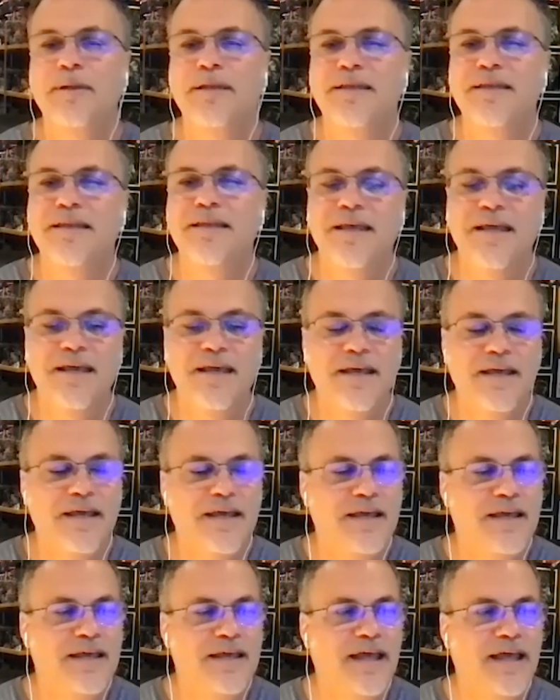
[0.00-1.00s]
And,
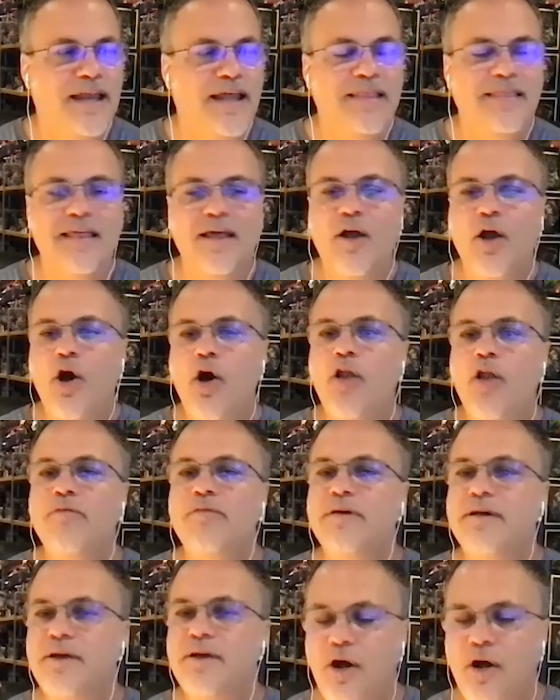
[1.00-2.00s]
and I think all of uh,